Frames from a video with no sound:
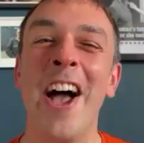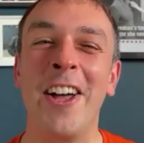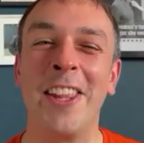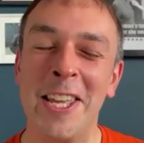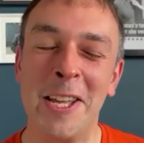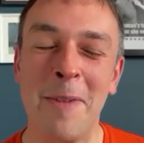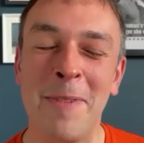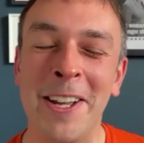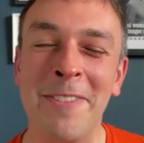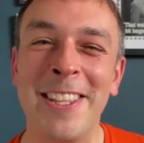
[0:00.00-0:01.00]
I'll let you get
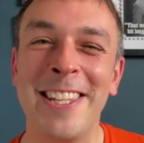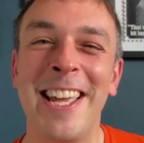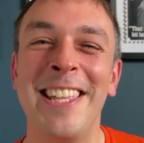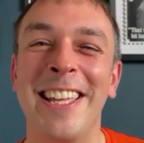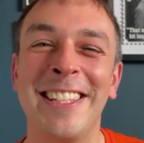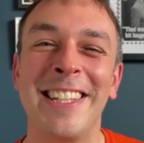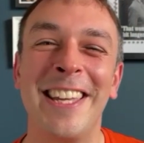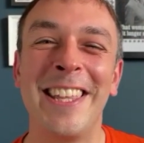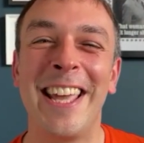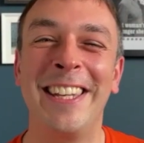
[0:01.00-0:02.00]
back on with your day then. See
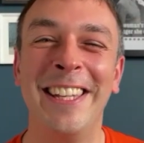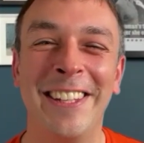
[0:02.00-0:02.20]
you then.